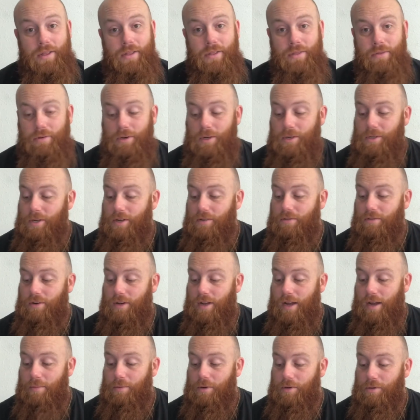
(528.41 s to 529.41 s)
3 different
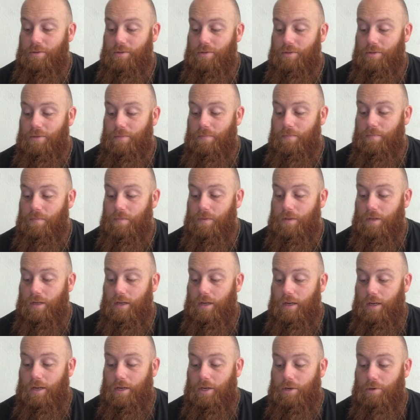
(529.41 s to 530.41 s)
ammos,
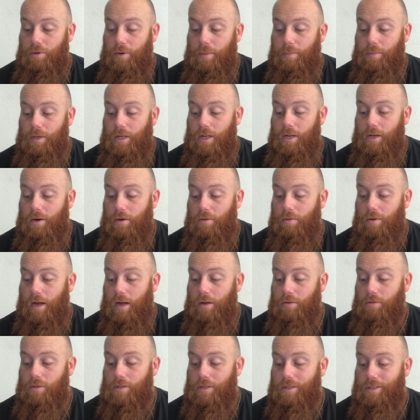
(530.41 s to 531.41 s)
crypt clear
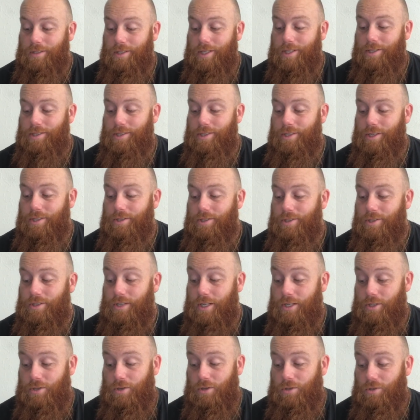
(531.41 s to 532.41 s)
round, 16 inches,
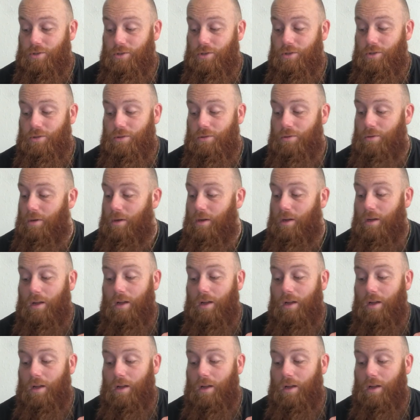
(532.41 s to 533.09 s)
assault 2,